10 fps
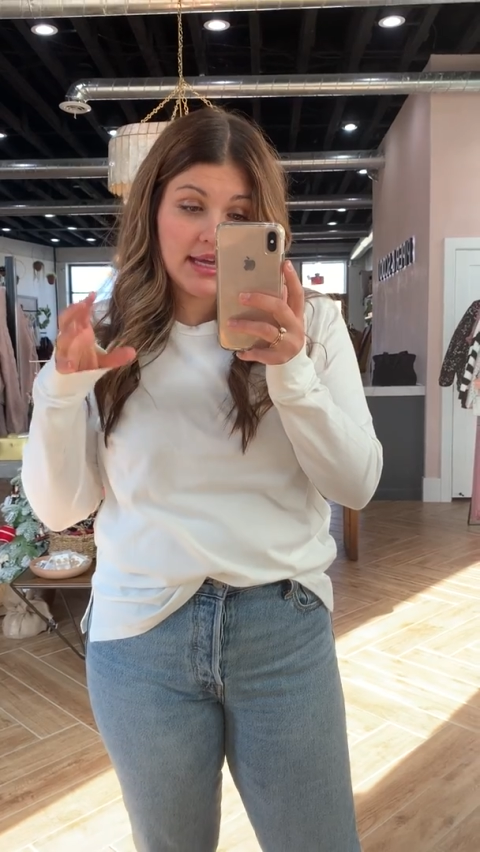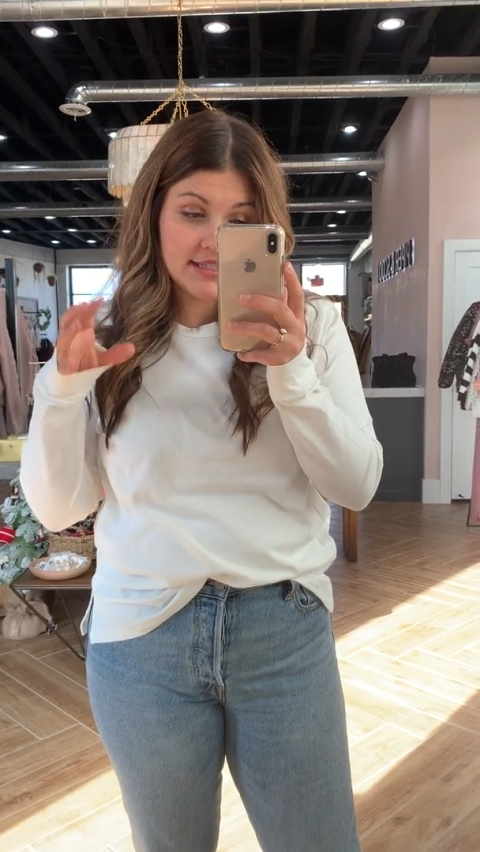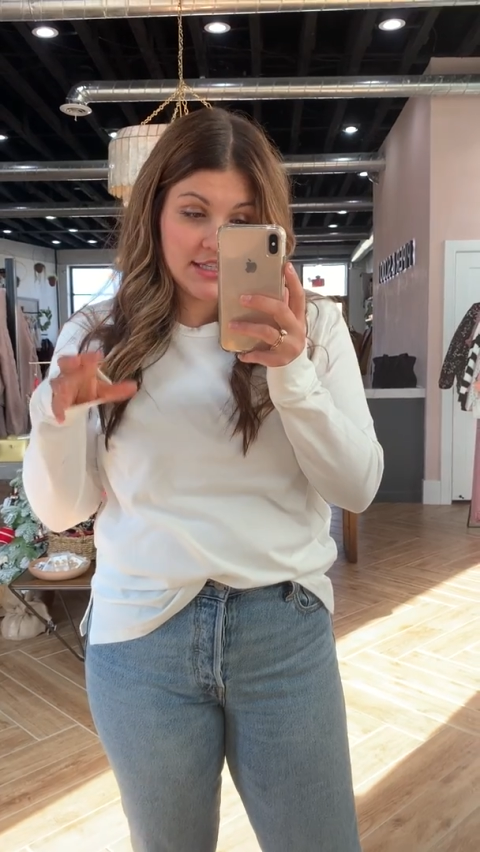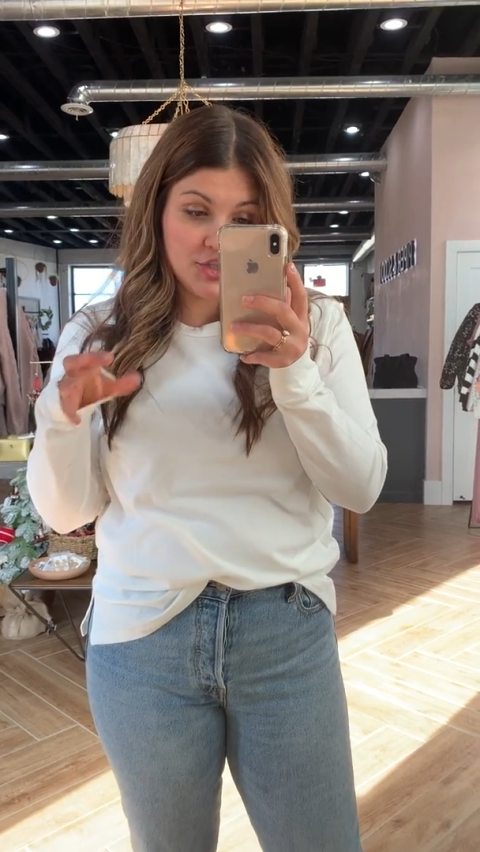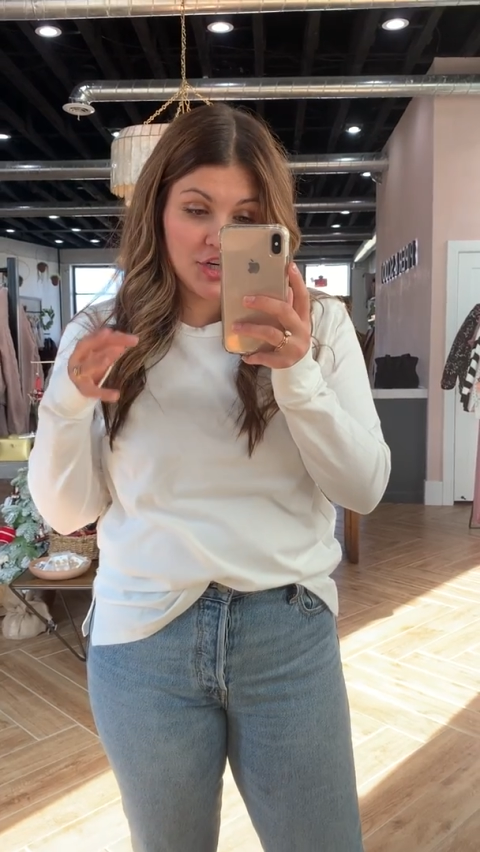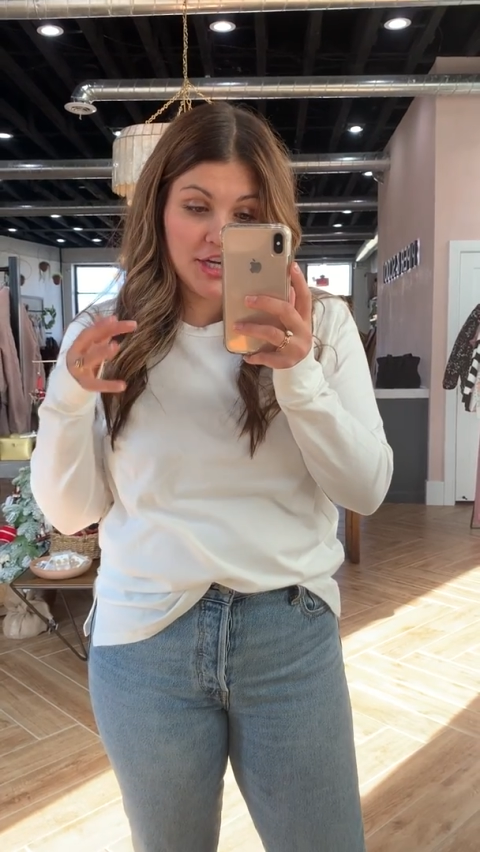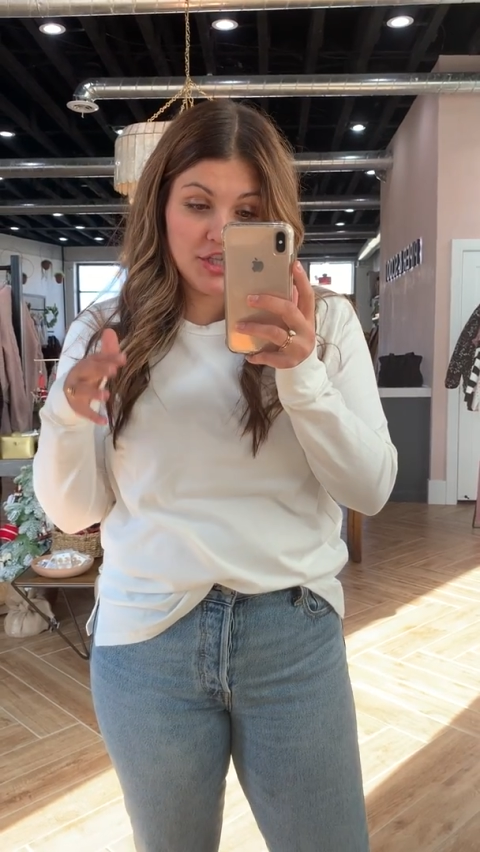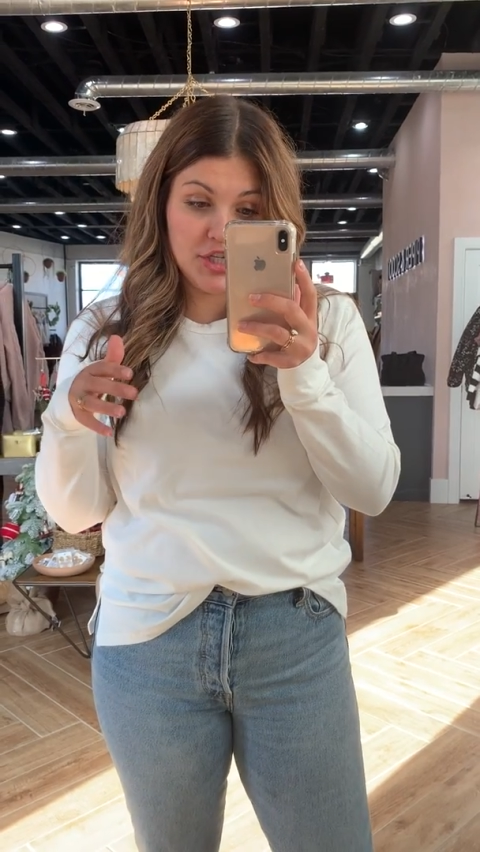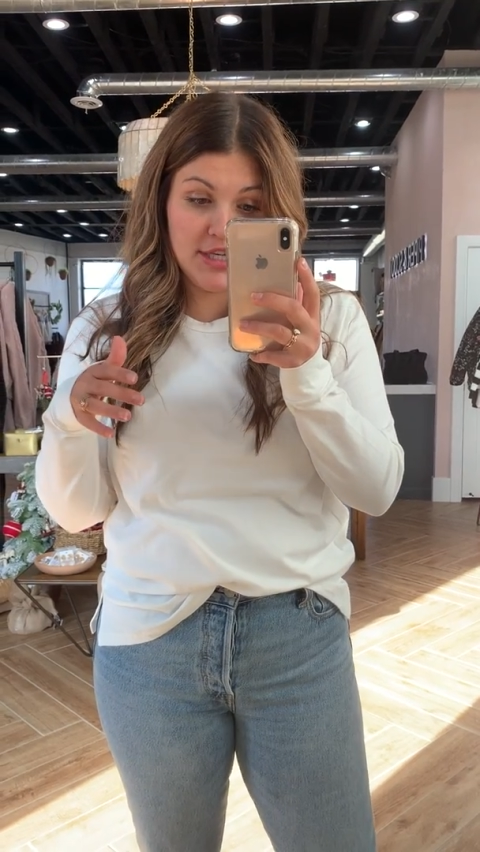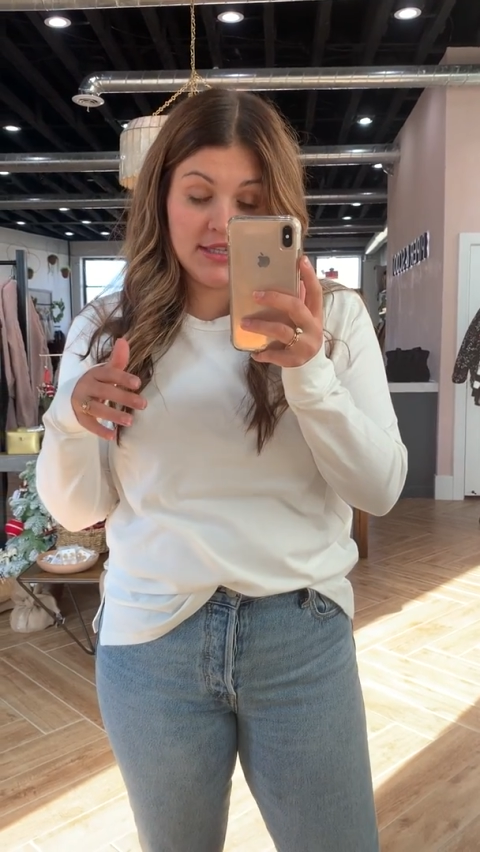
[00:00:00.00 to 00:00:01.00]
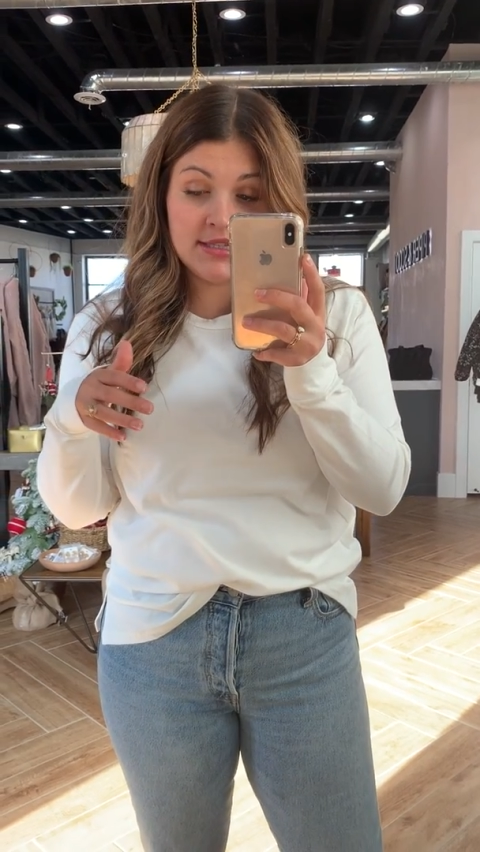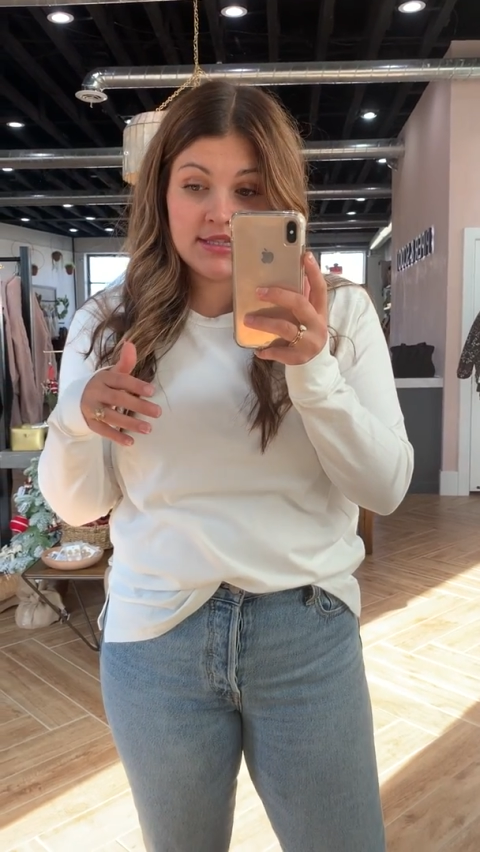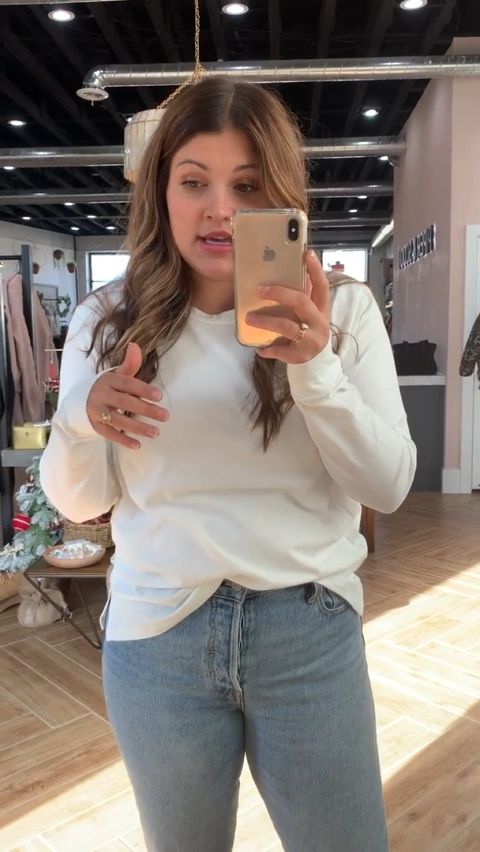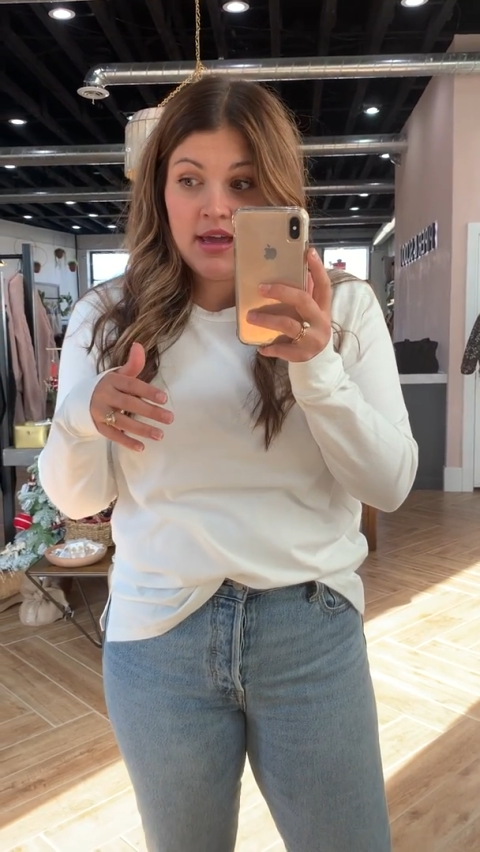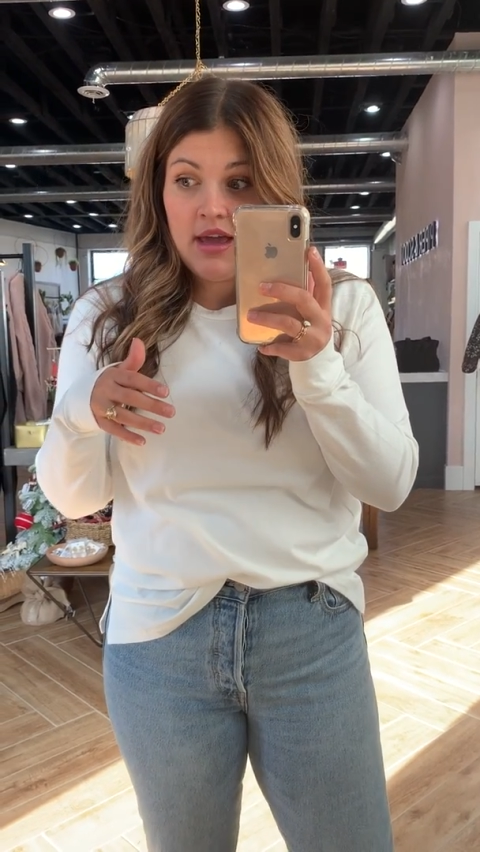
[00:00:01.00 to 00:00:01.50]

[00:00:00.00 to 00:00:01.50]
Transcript: a t-shirt and jeans,